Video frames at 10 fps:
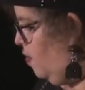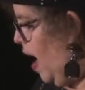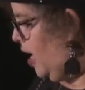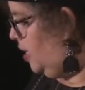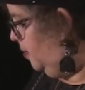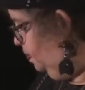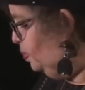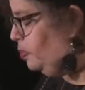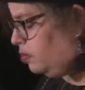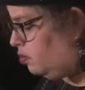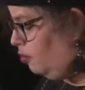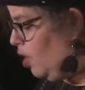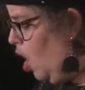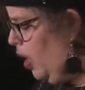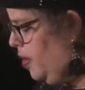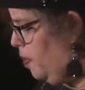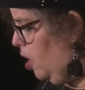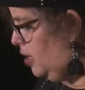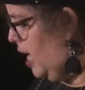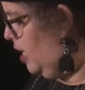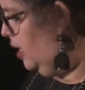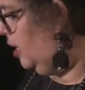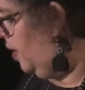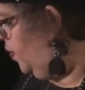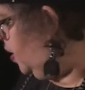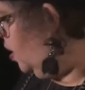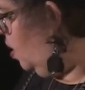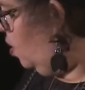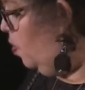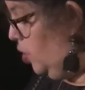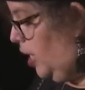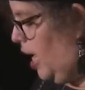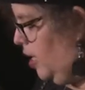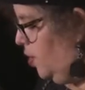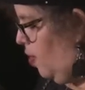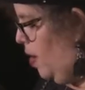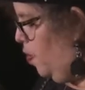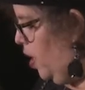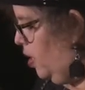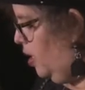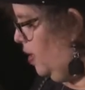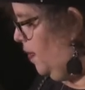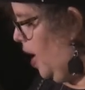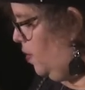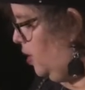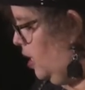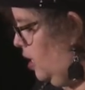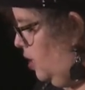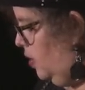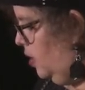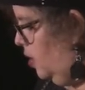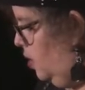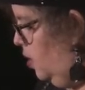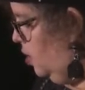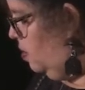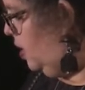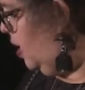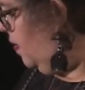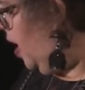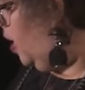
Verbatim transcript: wrecked on the Bald Head Cliffs, which again is right where the cliff house is. Let me see if I